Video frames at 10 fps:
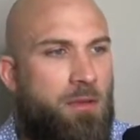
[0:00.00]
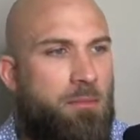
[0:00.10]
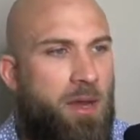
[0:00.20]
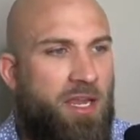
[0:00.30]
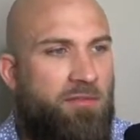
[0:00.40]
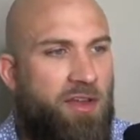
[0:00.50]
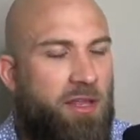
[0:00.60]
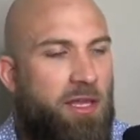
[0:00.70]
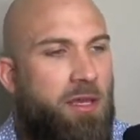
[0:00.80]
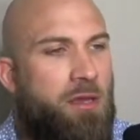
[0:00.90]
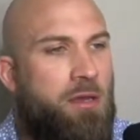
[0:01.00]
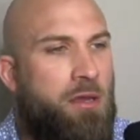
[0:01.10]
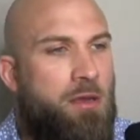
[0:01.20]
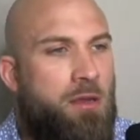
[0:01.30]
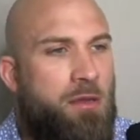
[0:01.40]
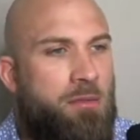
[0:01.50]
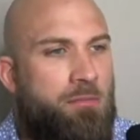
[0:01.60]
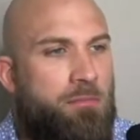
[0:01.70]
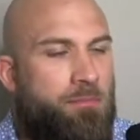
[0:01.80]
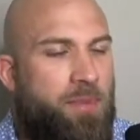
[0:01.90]
Machiavelli,
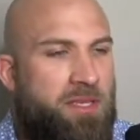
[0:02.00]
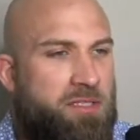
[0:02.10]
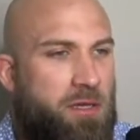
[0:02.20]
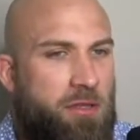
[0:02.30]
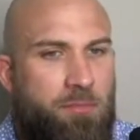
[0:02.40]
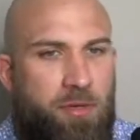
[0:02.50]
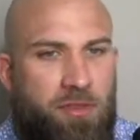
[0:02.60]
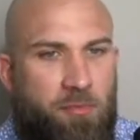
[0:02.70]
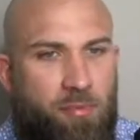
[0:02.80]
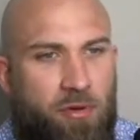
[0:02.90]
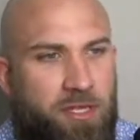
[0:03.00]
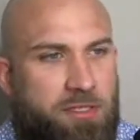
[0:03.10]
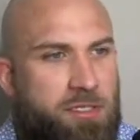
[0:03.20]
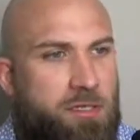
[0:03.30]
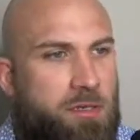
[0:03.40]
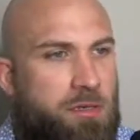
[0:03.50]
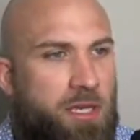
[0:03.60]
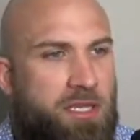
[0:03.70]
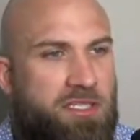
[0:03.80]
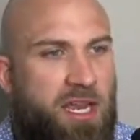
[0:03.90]
based on the book The Prince,
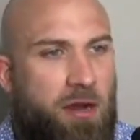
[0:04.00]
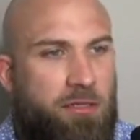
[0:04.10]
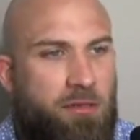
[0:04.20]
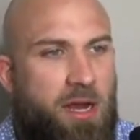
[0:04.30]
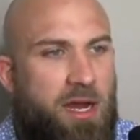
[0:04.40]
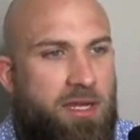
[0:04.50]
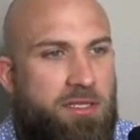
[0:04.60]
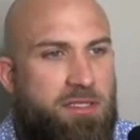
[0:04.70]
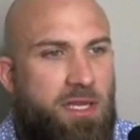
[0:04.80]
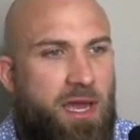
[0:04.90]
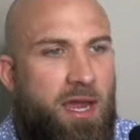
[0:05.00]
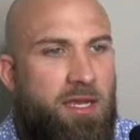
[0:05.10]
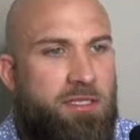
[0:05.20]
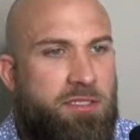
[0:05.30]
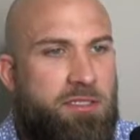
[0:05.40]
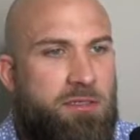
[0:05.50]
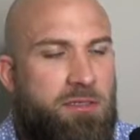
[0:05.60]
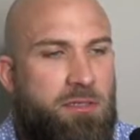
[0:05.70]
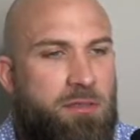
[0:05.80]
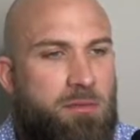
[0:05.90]
is characterized as
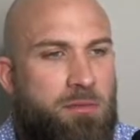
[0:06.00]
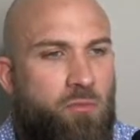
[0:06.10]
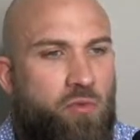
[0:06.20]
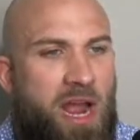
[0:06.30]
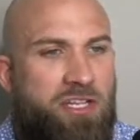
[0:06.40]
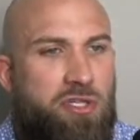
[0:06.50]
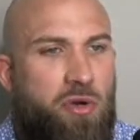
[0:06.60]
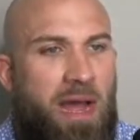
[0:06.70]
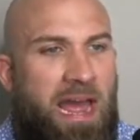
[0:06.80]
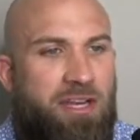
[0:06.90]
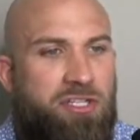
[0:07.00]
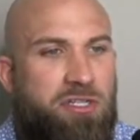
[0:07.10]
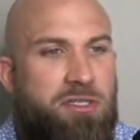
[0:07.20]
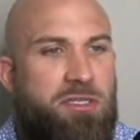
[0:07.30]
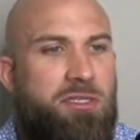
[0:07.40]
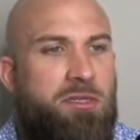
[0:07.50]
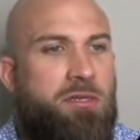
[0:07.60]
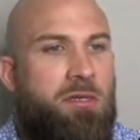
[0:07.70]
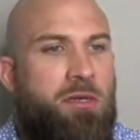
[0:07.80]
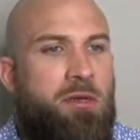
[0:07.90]
rational actions
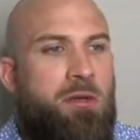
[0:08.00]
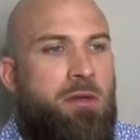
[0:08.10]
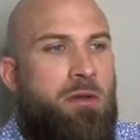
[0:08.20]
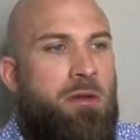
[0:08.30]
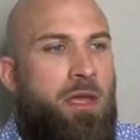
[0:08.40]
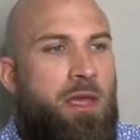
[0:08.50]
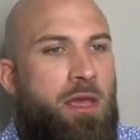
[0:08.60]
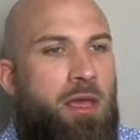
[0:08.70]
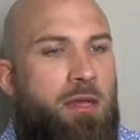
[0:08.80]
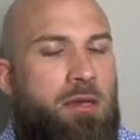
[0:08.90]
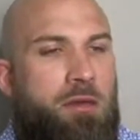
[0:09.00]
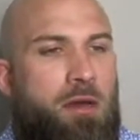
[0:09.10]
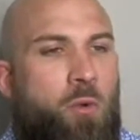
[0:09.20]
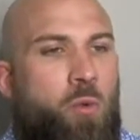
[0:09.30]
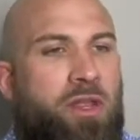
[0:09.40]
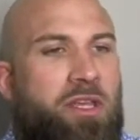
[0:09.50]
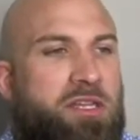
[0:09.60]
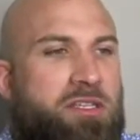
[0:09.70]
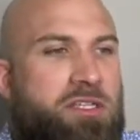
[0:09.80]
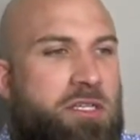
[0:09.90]
and a
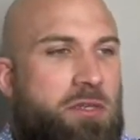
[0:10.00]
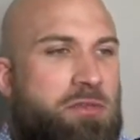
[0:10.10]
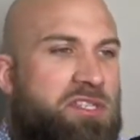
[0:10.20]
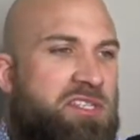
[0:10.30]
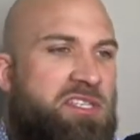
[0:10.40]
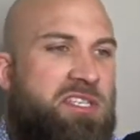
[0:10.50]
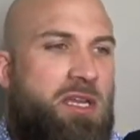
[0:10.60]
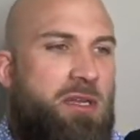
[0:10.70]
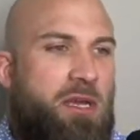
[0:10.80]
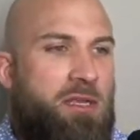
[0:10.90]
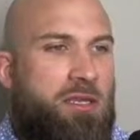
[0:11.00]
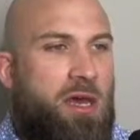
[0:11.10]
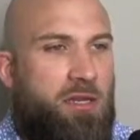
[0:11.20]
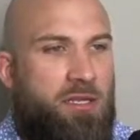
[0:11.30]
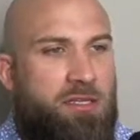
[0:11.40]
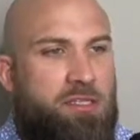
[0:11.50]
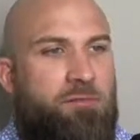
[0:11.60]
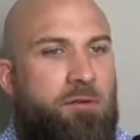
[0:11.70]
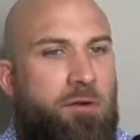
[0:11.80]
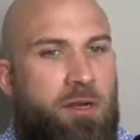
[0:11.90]
willingness to use deceit and cunningness
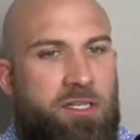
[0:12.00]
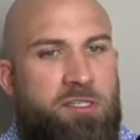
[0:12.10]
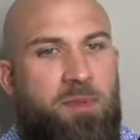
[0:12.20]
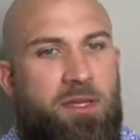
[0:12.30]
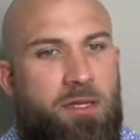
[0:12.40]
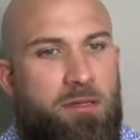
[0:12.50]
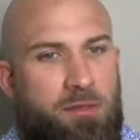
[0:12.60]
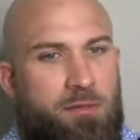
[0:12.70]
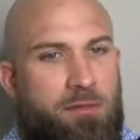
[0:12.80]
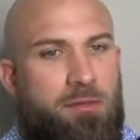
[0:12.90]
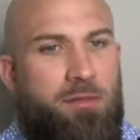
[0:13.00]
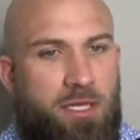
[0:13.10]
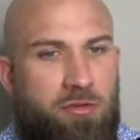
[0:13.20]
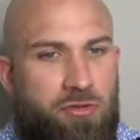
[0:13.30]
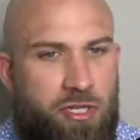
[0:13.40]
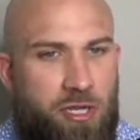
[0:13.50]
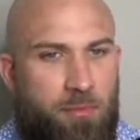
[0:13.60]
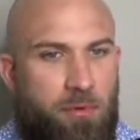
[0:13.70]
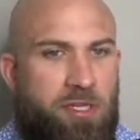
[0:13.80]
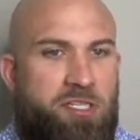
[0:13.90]
for an expedient
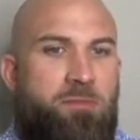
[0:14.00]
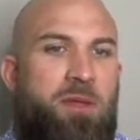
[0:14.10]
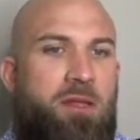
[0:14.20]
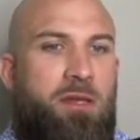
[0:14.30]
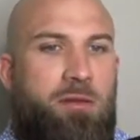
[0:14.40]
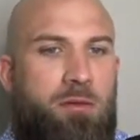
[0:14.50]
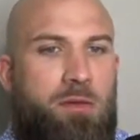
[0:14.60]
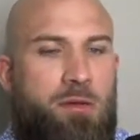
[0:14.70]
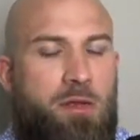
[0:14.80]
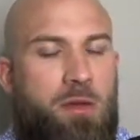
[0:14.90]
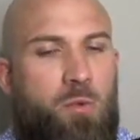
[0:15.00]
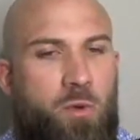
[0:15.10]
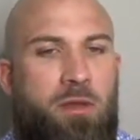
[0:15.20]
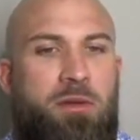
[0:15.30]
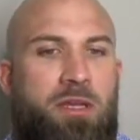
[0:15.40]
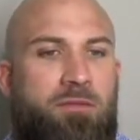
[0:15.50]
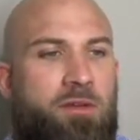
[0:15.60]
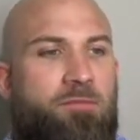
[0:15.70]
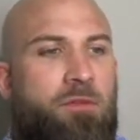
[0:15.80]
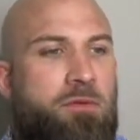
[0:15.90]
leadership or expedient wielding of
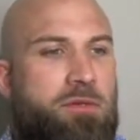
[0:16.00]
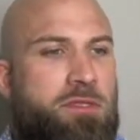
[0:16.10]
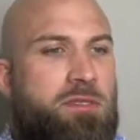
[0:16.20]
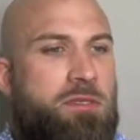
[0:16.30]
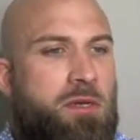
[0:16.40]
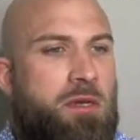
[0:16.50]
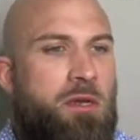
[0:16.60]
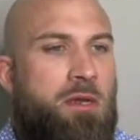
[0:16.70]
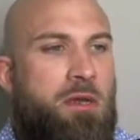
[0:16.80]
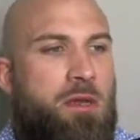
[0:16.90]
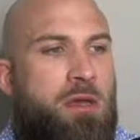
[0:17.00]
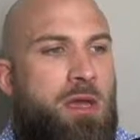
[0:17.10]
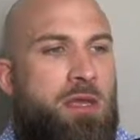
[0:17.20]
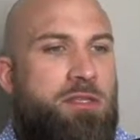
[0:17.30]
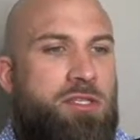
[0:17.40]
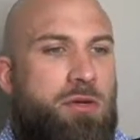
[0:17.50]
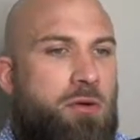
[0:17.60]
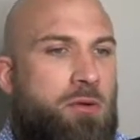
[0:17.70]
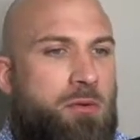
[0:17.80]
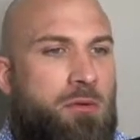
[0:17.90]
influence. And
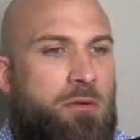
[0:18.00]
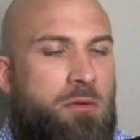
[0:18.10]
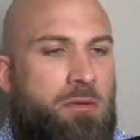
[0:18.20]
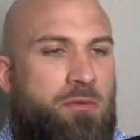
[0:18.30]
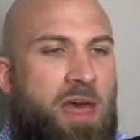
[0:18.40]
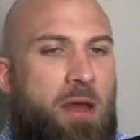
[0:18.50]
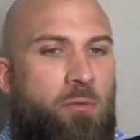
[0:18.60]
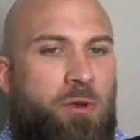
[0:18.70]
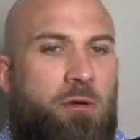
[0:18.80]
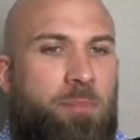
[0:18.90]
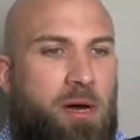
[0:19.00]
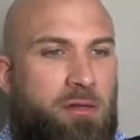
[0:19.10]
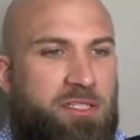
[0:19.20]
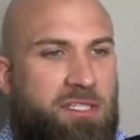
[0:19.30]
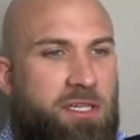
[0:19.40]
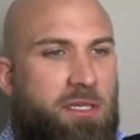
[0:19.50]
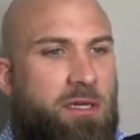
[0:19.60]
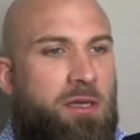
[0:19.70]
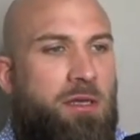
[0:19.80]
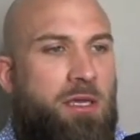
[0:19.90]
so that realpolitik
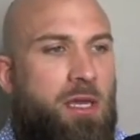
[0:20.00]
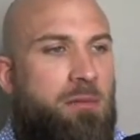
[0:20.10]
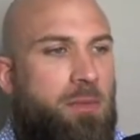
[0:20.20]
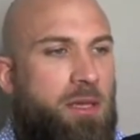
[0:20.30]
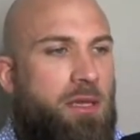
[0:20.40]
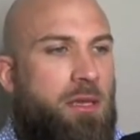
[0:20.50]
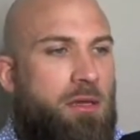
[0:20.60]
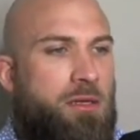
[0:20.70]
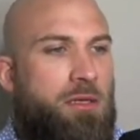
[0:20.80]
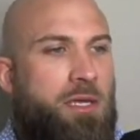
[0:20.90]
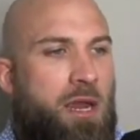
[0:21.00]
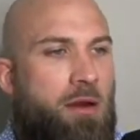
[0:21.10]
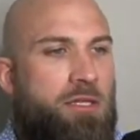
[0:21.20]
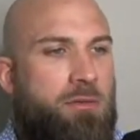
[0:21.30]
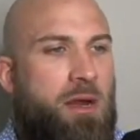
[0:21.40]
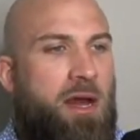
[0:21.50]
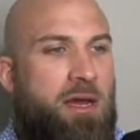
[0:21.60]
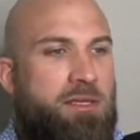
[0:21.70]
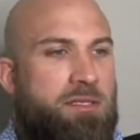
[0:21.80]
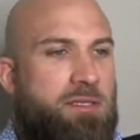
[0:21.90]
can be
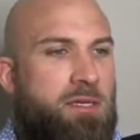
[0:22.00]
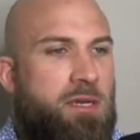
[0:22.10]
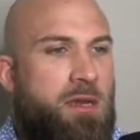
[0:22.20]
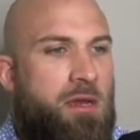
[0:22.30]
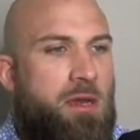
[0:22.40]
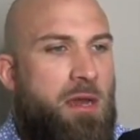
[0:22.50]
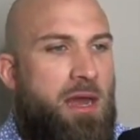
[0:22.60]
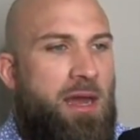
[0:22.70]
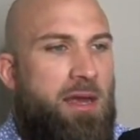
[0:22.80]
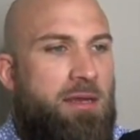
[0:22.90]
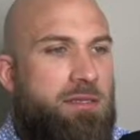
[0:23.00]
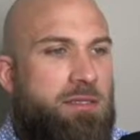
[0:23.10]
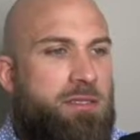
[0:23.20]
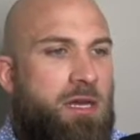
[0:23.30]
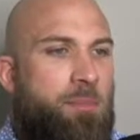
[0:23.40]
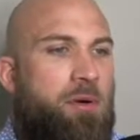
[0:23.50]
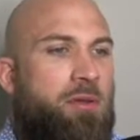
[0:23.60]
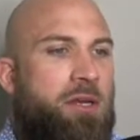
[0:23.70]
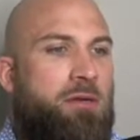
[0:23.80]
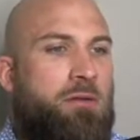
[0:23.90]
characterized as a
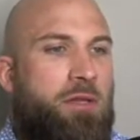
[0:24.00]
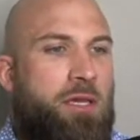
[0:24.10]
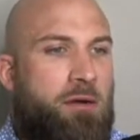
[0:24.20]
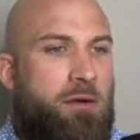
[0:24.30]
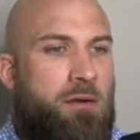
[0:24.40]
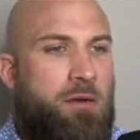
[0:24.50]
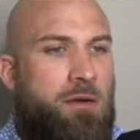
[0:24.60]
political leader